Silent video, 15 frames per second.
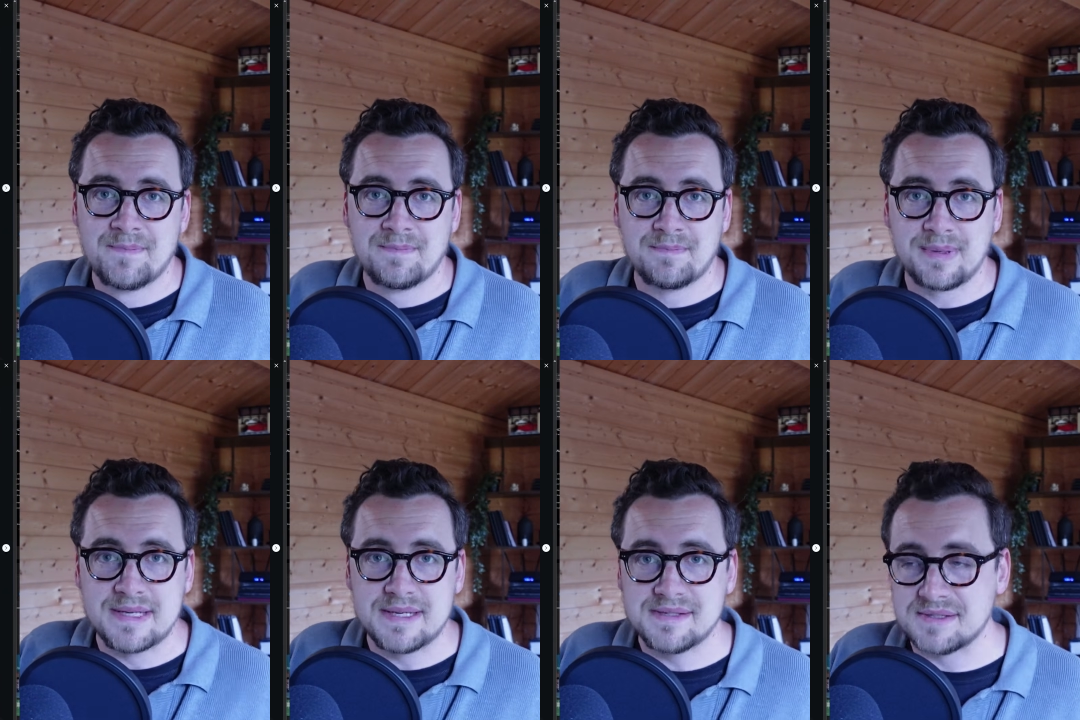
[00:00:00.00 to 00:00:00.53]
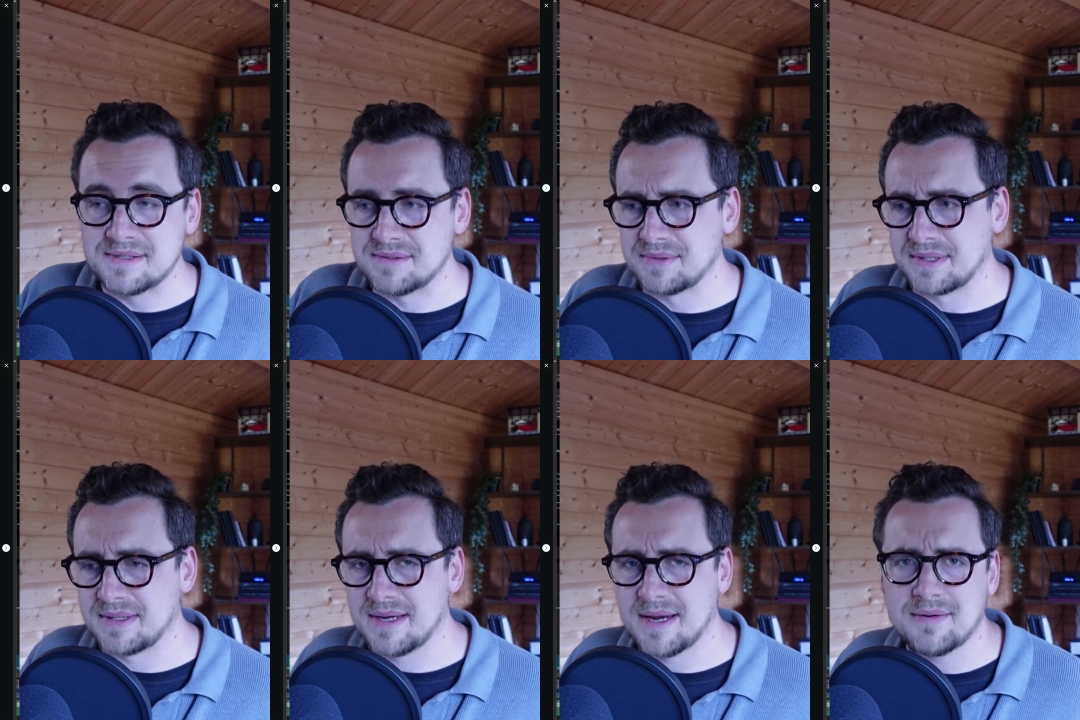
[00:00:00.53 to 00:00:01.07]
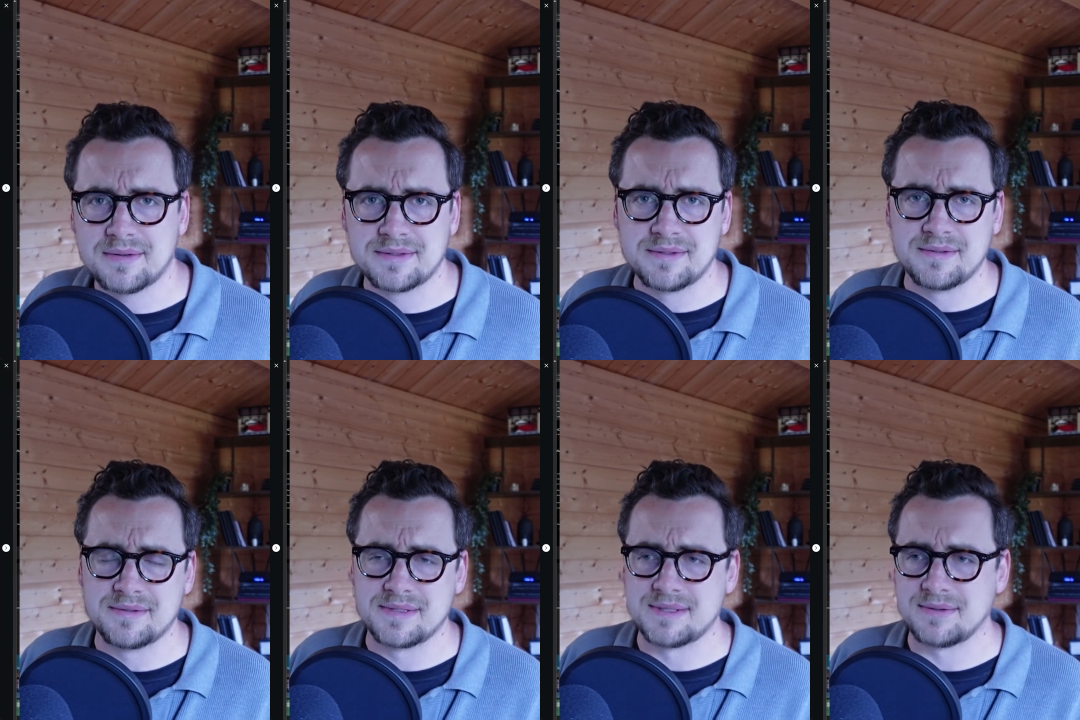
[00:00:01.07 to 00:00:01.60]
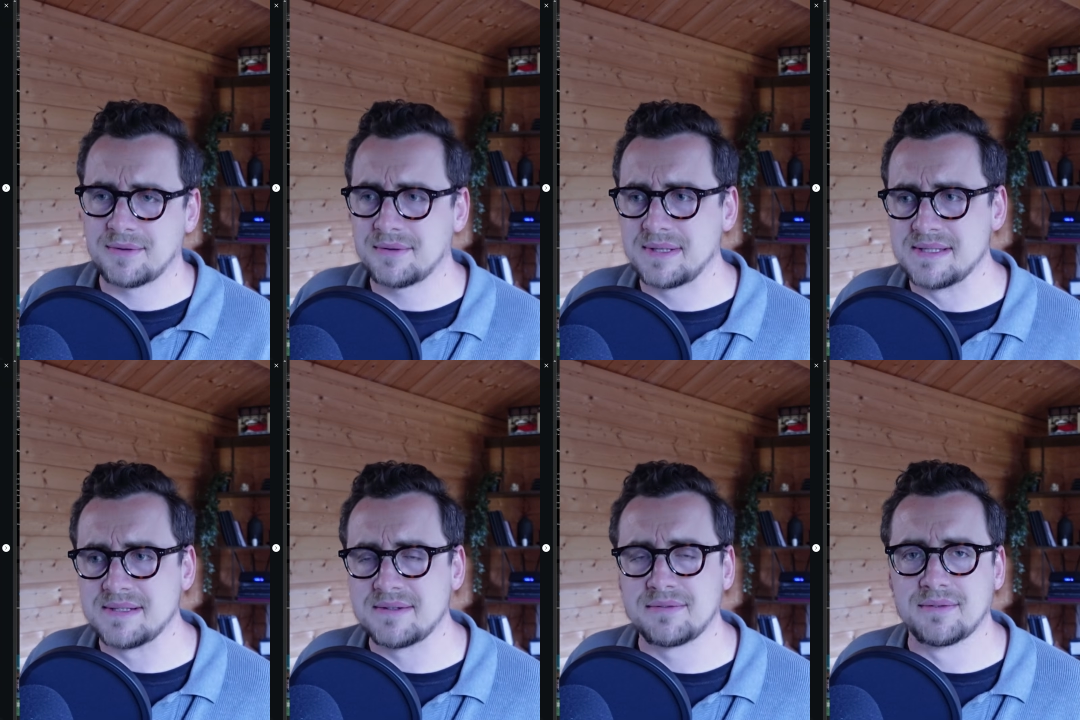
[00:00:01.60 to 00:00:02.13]
pieces with characters and all these
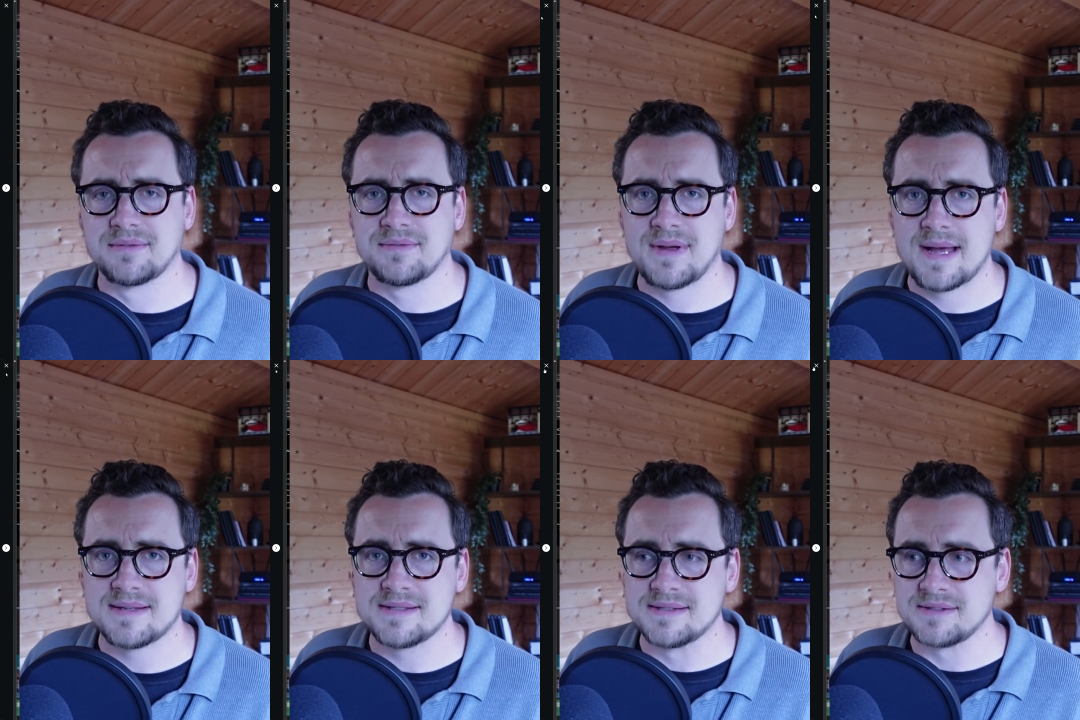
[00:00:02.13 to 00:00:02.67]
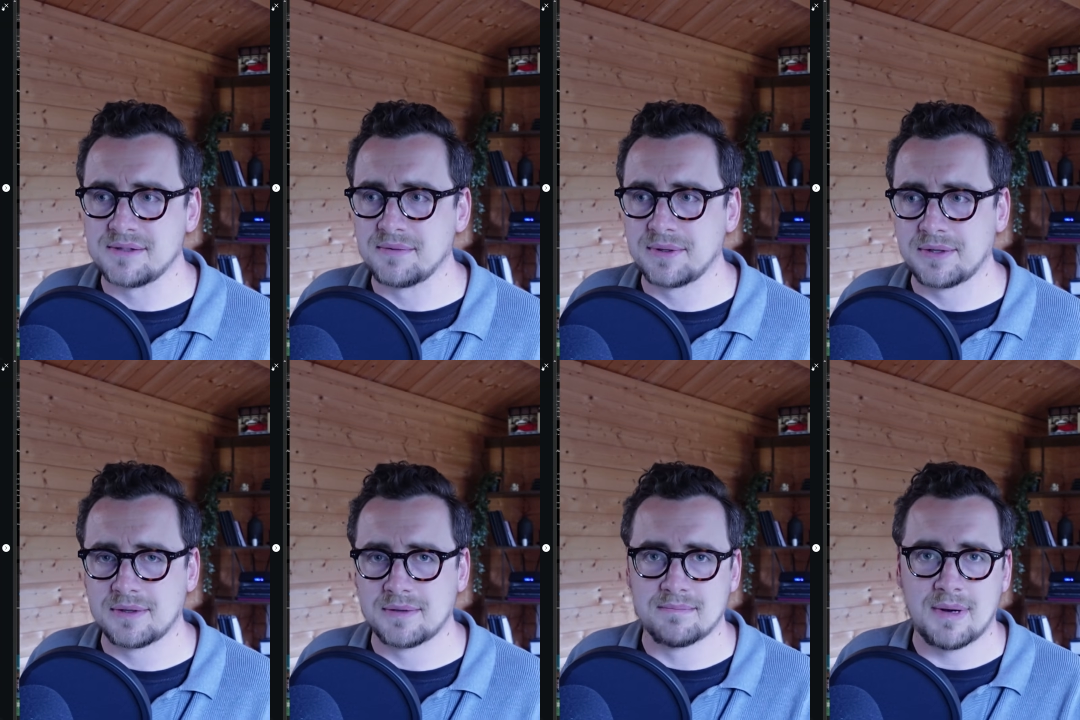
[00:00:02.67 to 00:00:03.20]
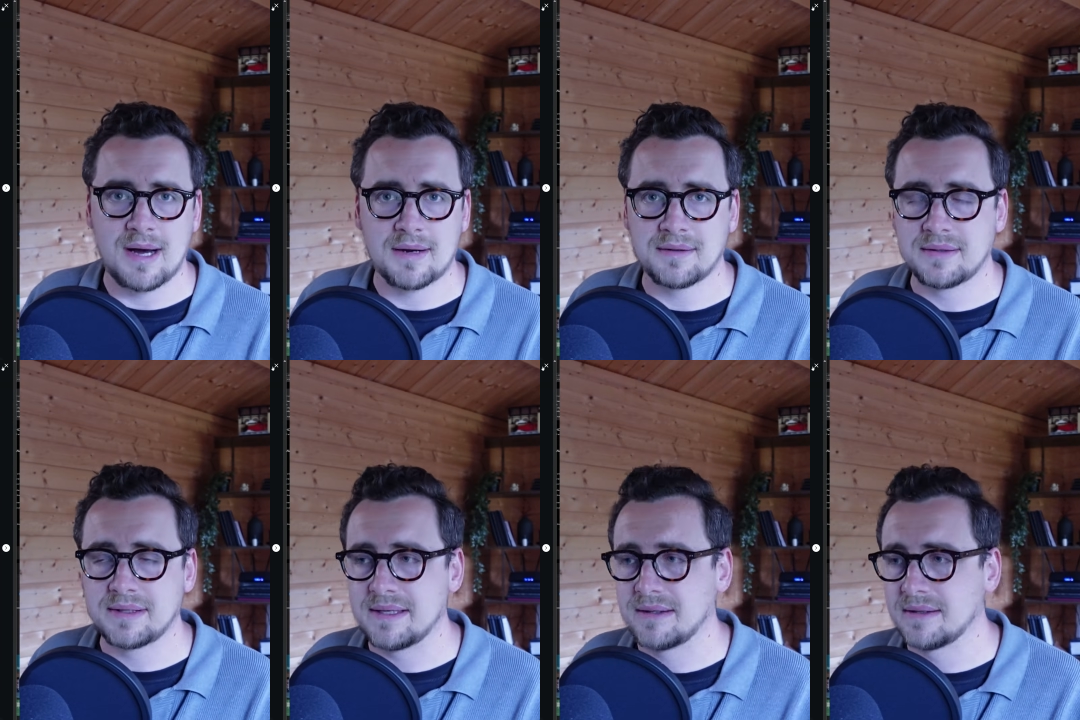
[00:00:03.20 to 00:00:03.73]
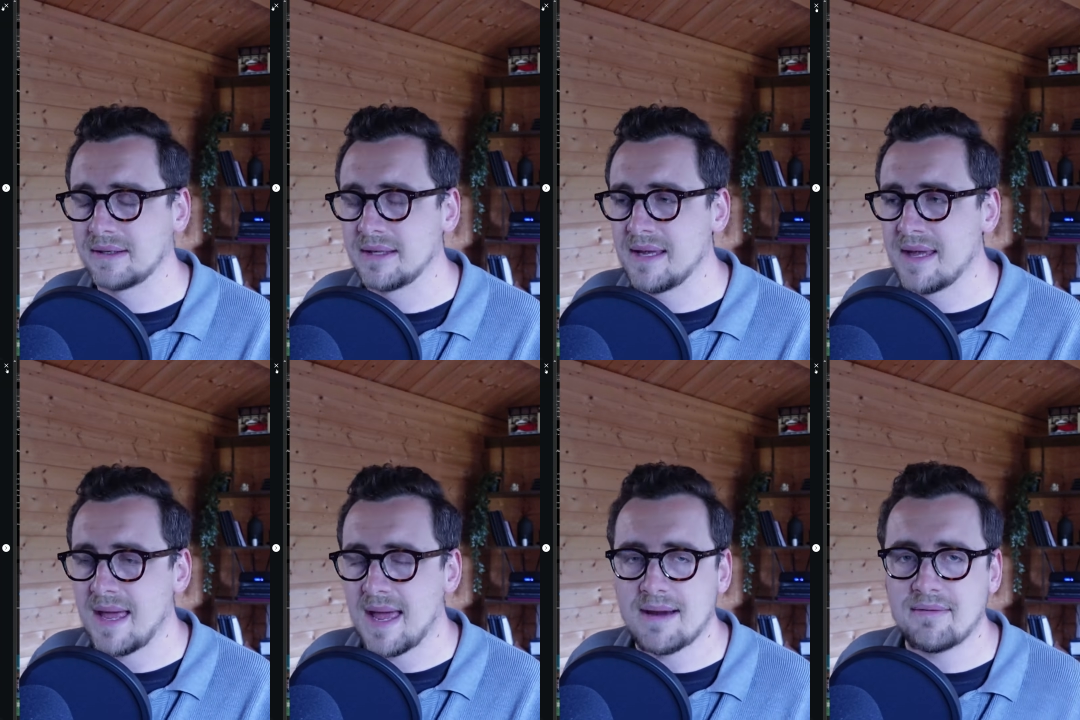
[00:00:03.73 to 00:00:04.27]
different facets going on, modeling,
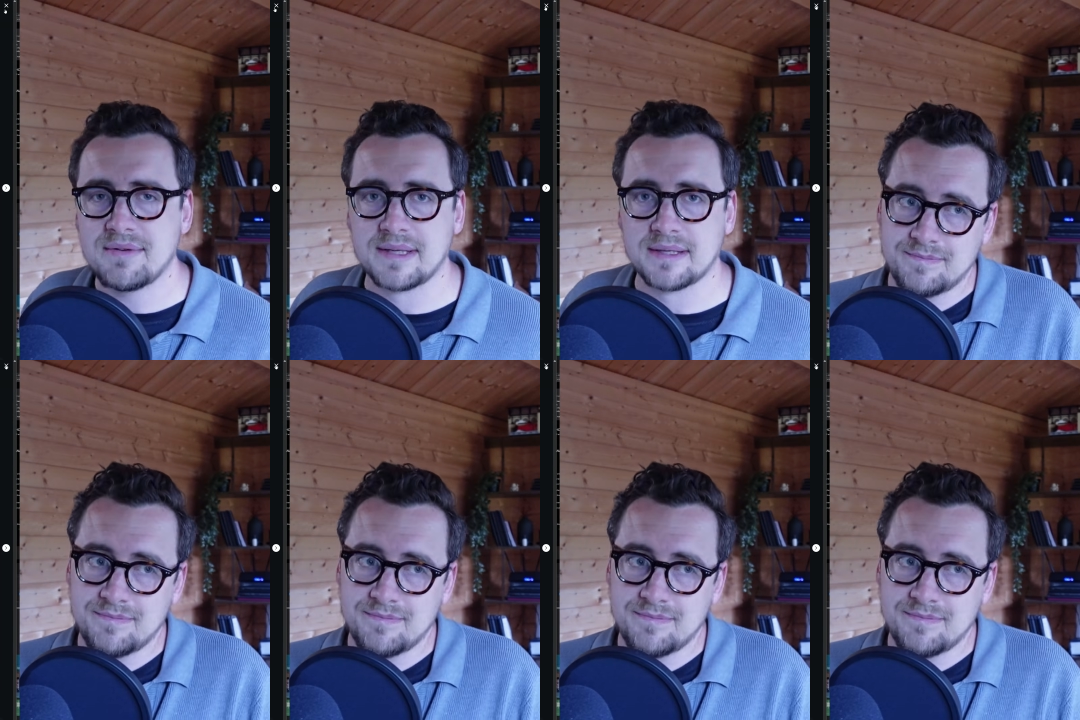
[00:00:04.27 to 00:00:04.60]
everything else,